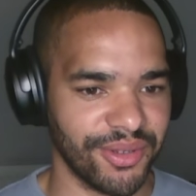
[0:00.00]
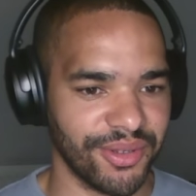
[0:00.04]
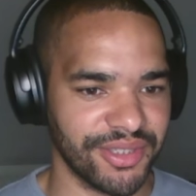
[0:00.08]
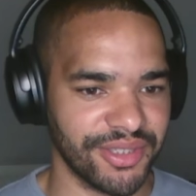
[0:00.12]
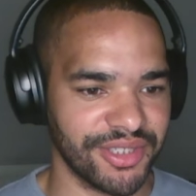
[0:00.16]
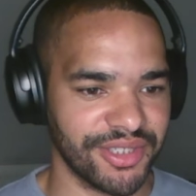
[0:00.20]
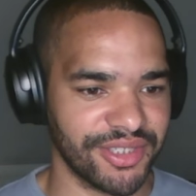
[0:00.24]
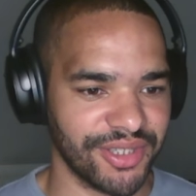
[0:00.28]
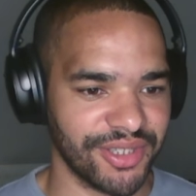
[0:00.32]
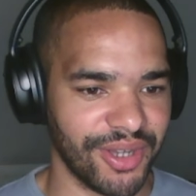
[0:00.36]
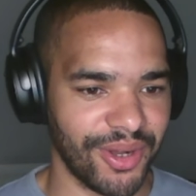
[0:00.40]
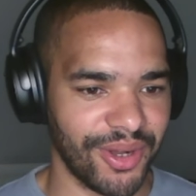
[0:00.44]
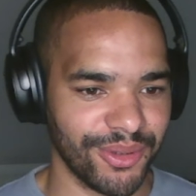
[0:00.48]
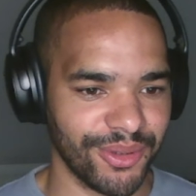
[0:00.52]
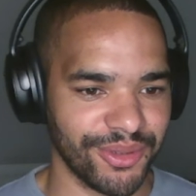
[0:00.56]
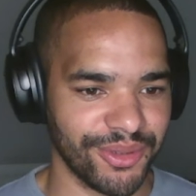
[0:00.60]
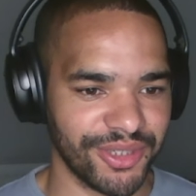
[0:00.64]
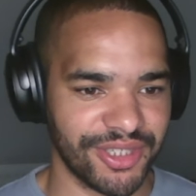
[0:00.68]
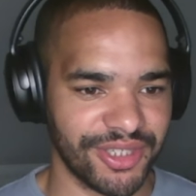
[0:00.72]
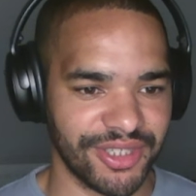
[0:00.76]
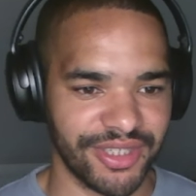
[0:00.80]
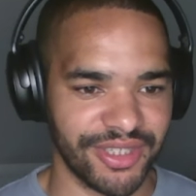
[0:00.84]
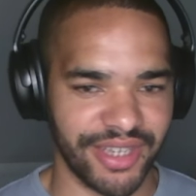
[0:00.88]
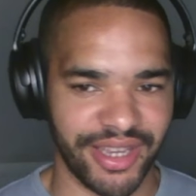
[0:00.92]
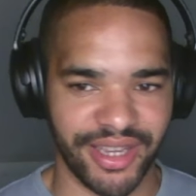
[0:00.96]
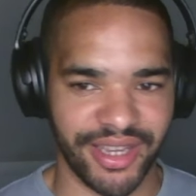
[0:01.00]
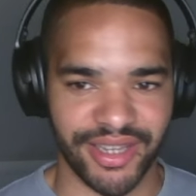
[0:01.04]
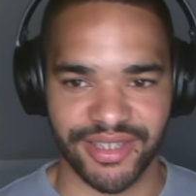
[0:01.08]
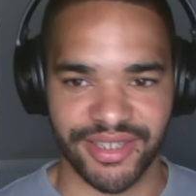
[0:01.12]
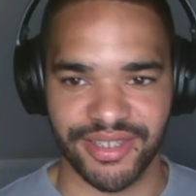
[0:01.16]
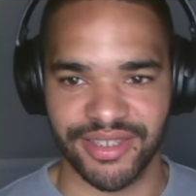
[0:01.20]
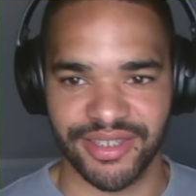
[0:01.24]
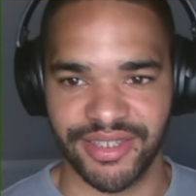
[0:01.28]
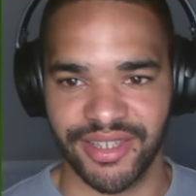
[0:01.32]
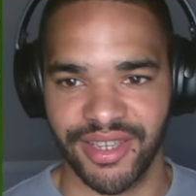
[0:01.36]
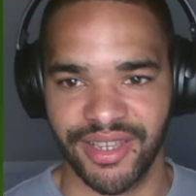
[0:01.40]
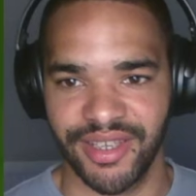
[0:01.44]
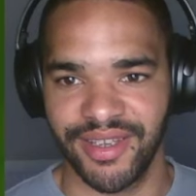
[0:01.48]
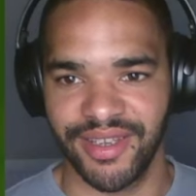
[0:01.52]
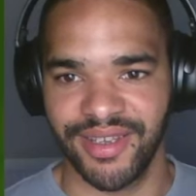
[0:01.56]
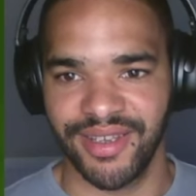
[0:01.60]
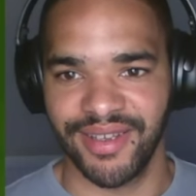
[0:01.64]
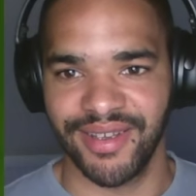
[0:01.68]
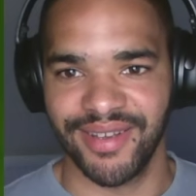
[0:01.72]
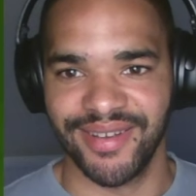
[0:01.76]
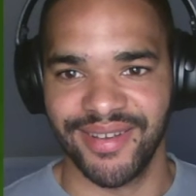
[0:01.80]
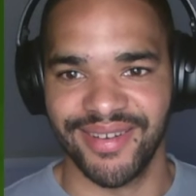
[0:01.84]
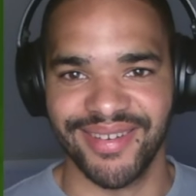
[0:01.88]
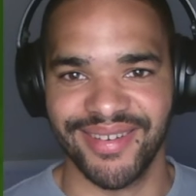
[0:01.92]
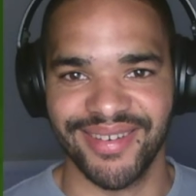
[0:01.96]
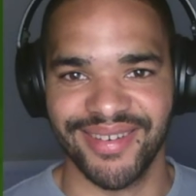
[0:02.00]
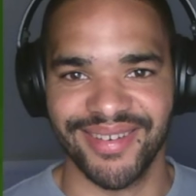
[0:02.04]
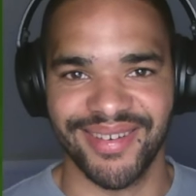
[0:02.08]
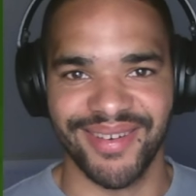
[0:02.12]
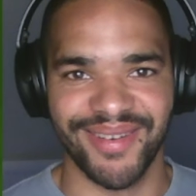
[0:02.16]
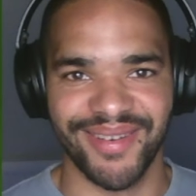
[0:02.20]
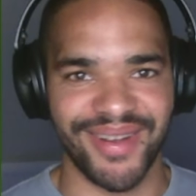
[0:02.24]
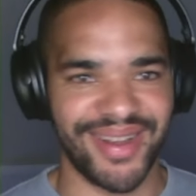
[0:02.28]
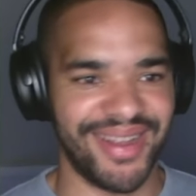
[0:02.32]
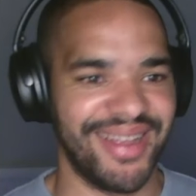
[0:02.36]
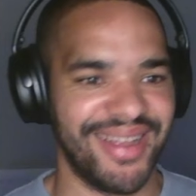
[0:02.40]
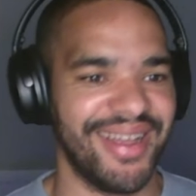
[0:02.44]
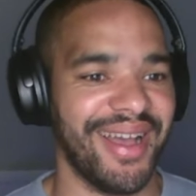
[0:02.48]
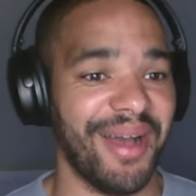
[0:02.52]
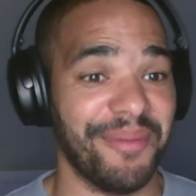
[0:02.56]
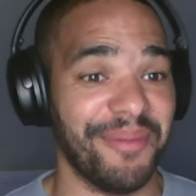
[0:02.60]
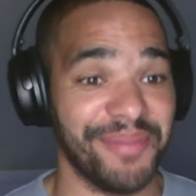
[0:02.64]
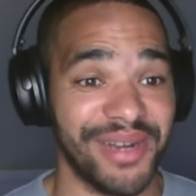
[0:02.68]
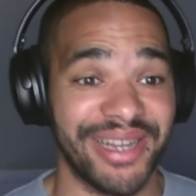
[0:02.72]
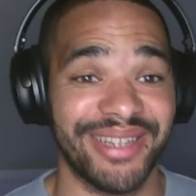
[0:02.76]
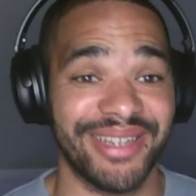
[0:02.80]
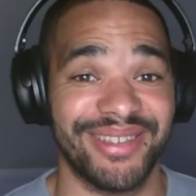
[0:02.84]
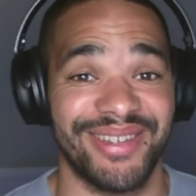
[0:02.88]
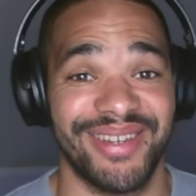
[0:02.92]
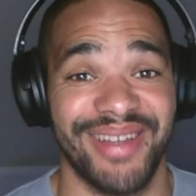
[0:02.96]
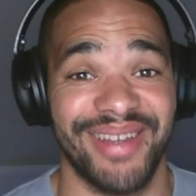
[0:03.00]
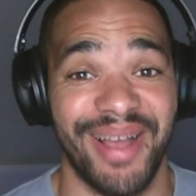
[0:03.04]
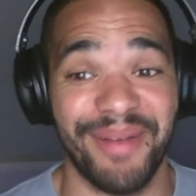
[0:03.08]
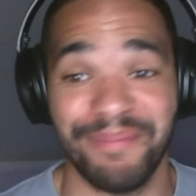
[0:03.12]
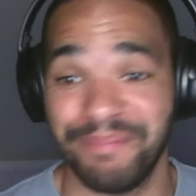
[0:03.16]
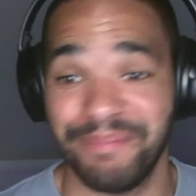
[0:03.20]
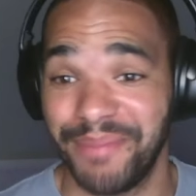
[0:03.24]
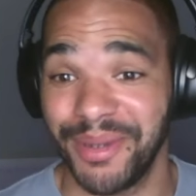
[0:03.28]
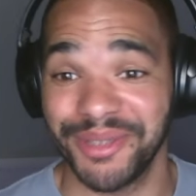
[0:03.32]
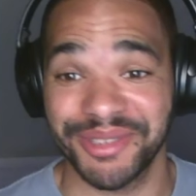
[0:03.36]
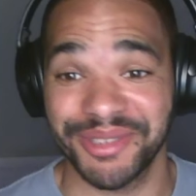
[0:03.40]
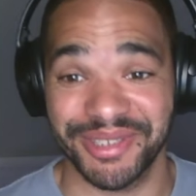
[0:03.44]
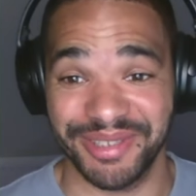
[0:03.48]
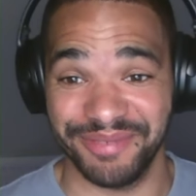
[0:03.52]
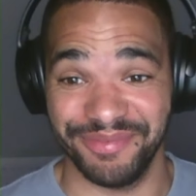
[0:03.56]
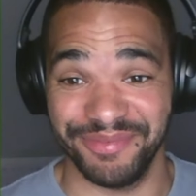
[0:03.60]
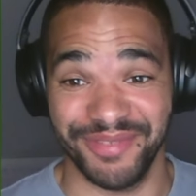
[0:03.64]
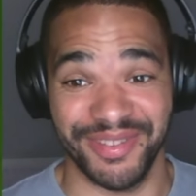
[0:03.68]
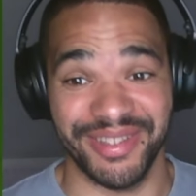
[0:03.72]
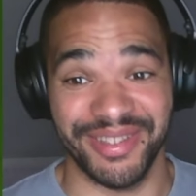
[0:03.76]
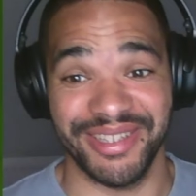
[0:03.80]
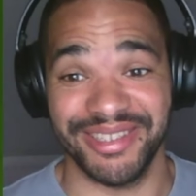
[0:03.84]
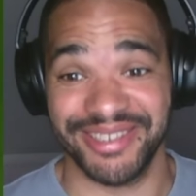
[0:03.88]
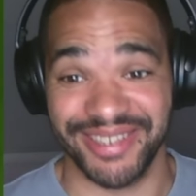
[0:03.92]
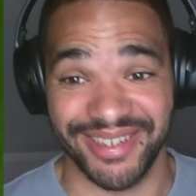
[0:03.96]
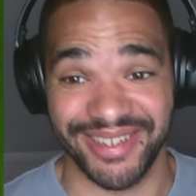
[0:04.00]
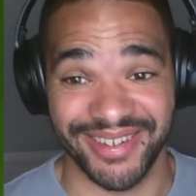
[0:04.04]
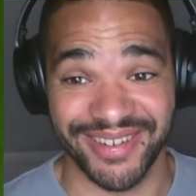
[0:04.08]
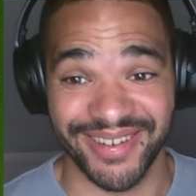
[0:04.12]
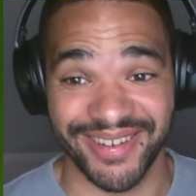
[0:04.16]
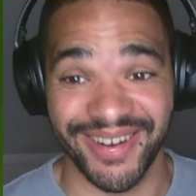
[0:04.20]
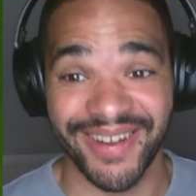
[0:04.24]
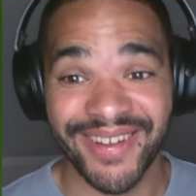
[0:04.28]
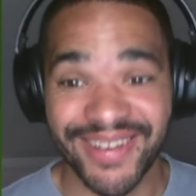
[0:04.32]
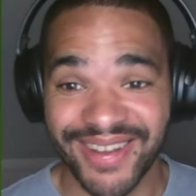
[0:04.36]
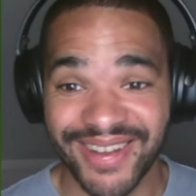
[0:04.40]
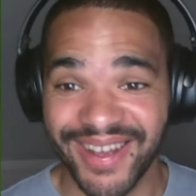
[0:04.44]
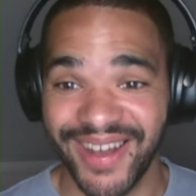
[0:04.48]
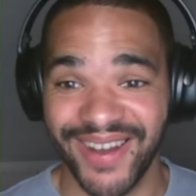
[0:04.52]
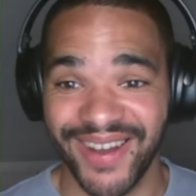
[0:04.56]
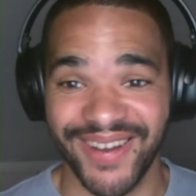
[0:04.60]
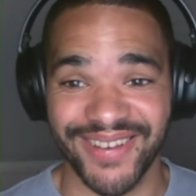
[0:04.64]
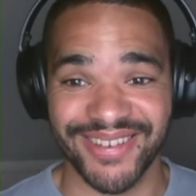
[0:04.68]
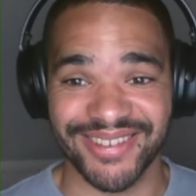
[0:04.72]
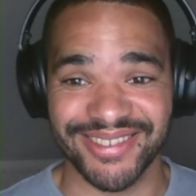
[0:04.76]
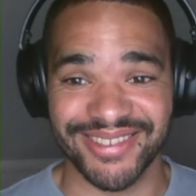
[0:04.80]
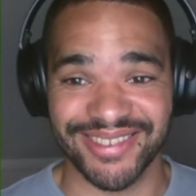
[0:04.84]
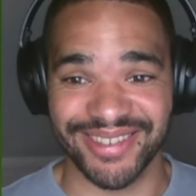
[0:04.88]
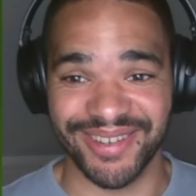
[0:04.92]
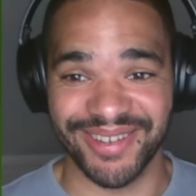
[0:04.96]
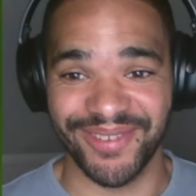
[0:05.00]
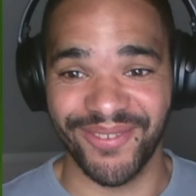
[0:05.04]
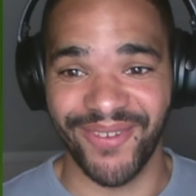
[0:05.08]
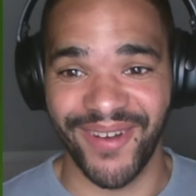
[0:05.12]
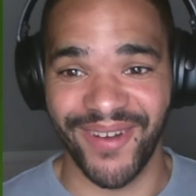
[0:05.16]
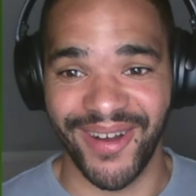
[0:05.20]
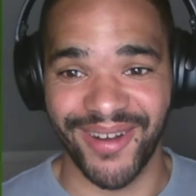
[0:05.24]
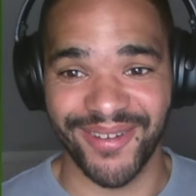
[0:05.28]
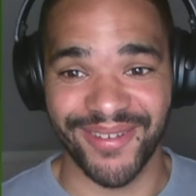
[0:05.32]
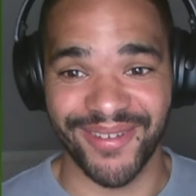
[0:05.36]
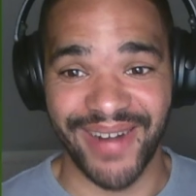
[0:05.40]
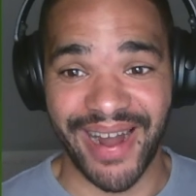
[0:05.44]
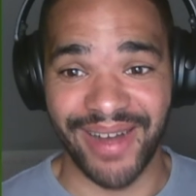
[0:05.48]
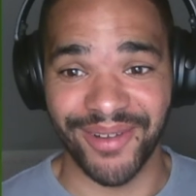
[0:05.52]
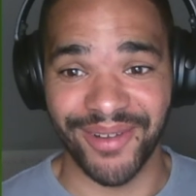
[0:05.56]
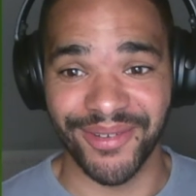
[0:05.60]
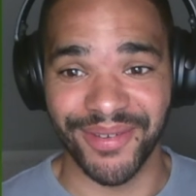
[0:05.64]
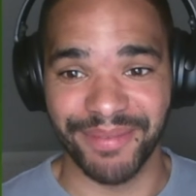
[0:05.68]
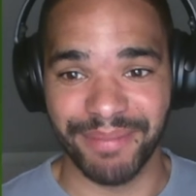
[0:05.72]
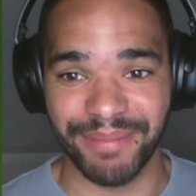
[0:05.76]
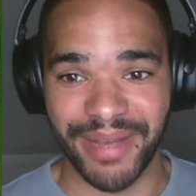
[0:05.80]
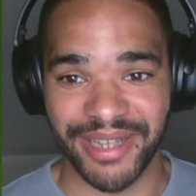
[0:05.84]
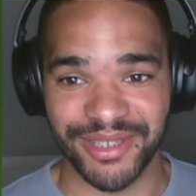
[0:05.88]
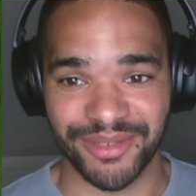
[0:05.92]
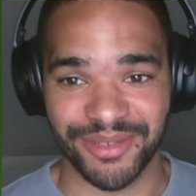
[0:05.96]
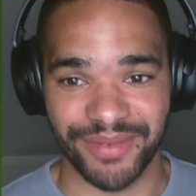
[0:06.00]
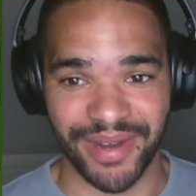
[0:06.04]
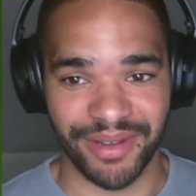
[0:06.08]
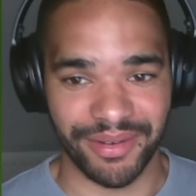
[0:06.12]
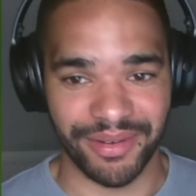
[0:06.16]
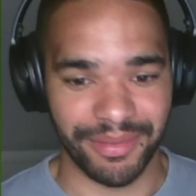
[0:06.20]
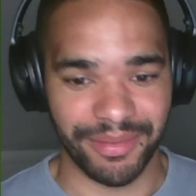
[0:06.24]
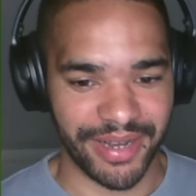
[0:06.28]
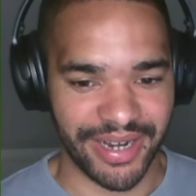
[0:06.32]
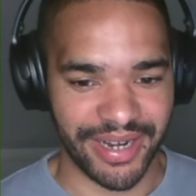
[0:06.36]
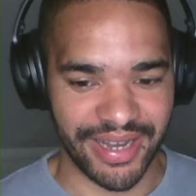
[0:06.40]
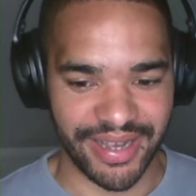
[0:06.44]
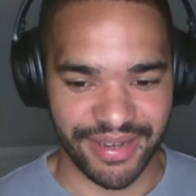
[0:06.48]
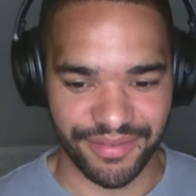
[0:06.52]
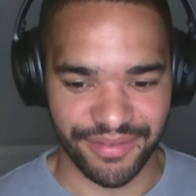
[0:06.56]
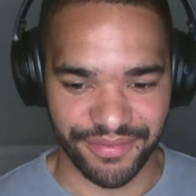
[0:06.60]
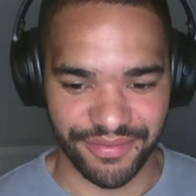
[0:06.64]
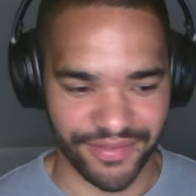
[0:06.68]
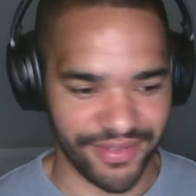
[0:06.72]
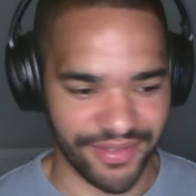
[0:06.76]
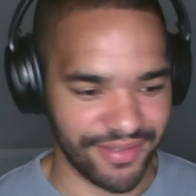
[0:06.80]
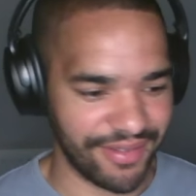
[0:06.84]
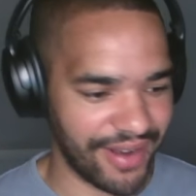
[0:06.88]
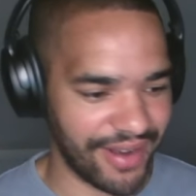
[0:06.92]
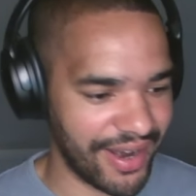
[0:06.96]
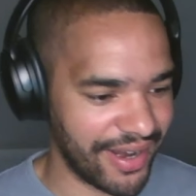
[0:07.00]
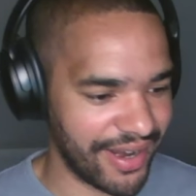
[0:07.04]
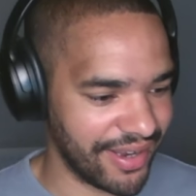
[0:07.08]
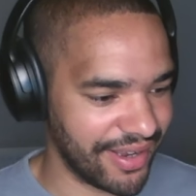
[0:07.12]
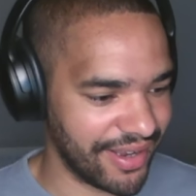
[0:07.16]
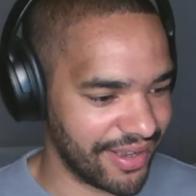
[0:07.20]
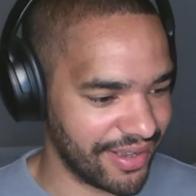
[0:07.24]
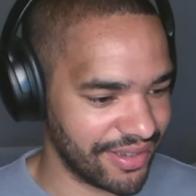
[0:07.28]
This is hole 6. I'm buzzing for this. I don't honestly what a round, best round of my life. Right.